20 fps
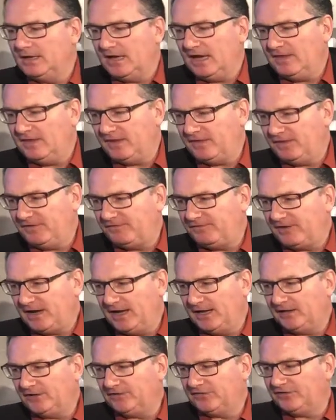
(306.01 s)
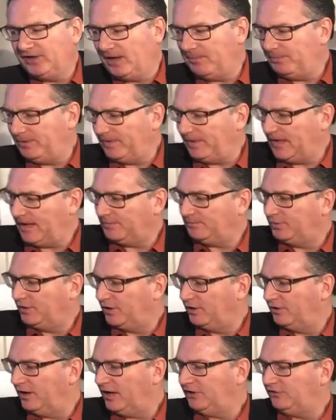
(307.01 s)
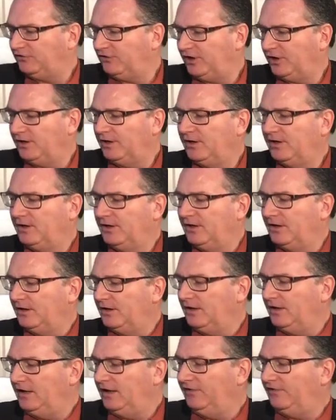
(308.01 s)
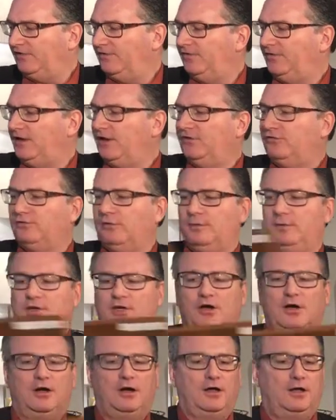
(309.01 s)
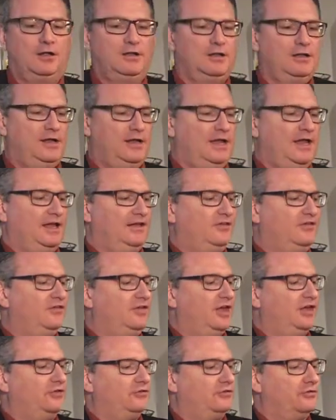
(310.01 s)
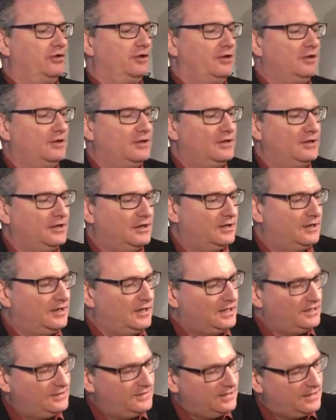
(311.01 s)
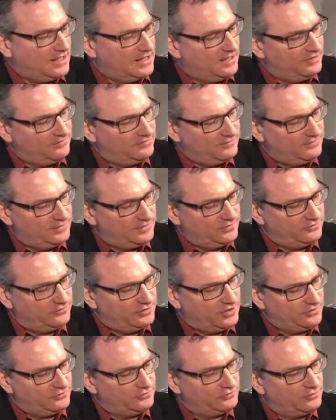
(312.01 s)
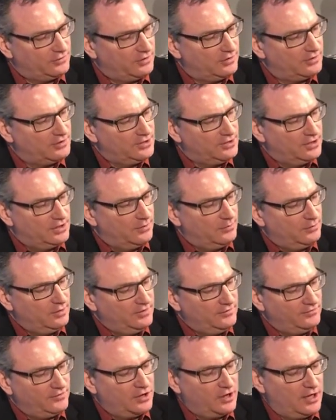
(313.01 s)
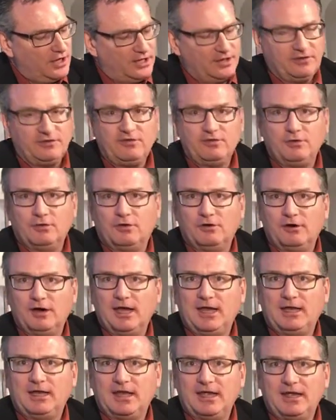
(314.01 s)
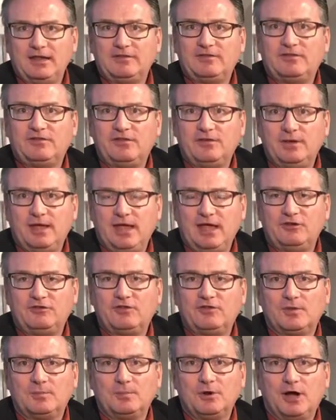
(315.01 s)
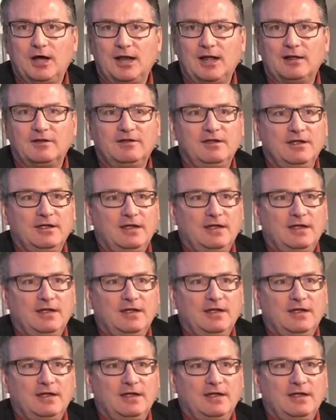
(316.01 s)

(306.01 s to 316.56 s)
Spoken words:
And then the final step in that progression is a finish we would call ancestral. And in the case of ancestral, we've gone to great lengths to age the product.